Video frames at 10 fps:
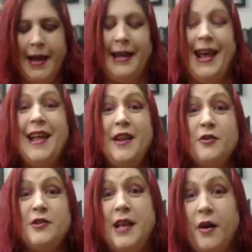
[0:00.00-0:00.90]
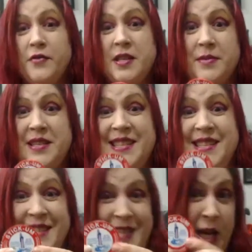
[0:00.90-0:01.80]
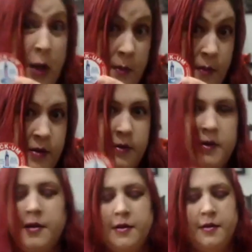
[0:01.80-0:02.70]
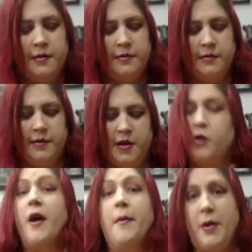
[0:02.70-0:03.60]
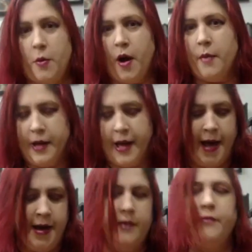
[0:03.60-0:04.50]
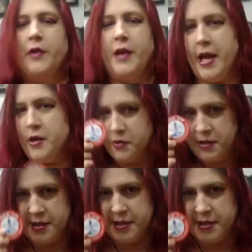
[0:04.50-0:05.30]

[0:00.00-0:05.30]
get yourself some stickum. Your grandmother probably had it for candles and